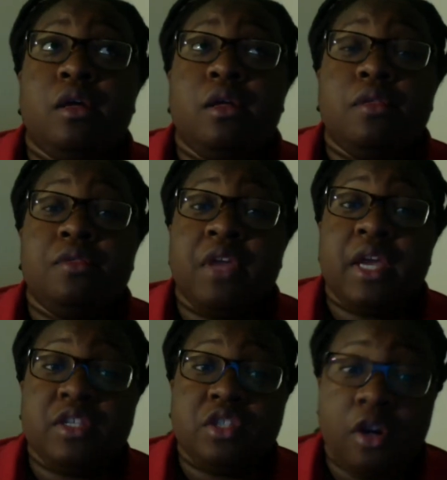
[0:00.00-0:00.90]
they
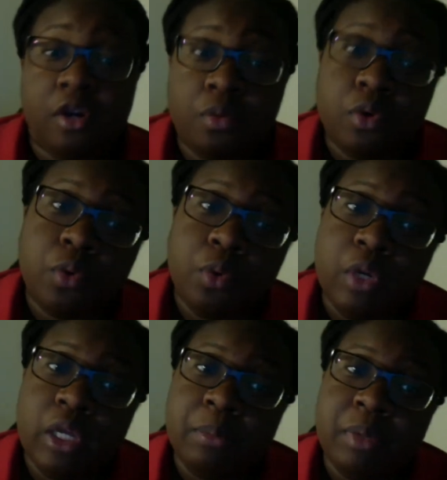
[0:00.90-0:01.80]
started
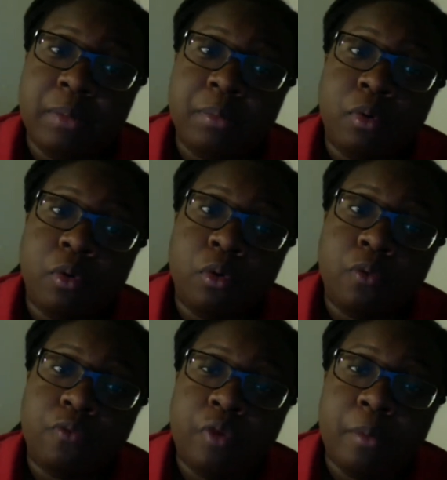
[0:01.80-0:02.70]
recruiting people
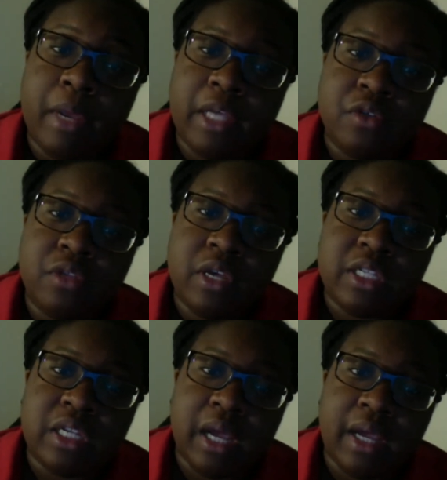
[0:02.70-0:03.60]
from May
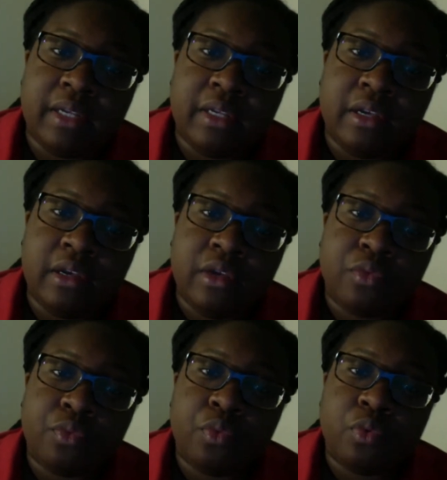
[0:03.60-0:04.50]
2009
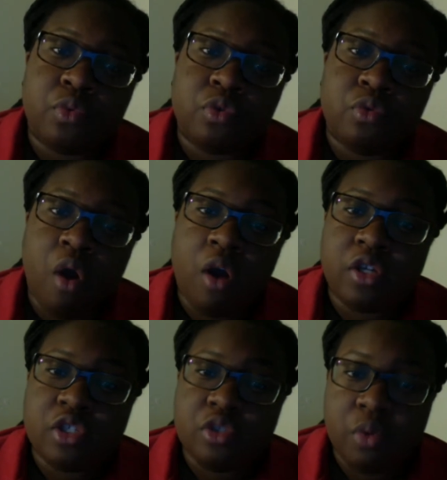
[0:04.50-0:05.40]
through to
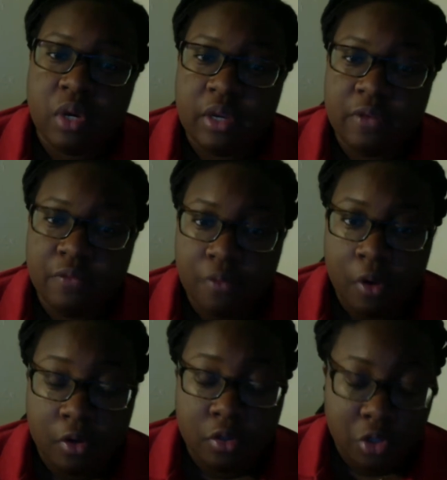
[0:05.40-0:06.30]
August
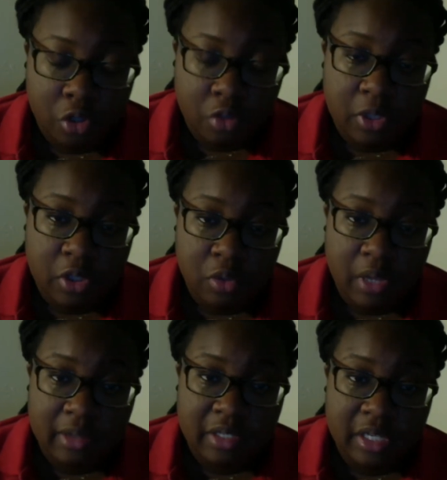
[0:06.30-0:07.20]

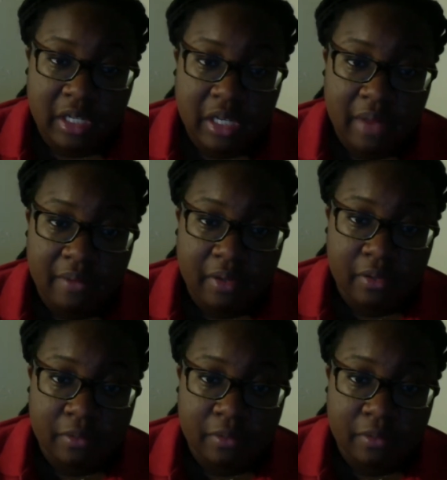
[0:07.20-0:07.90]
2011.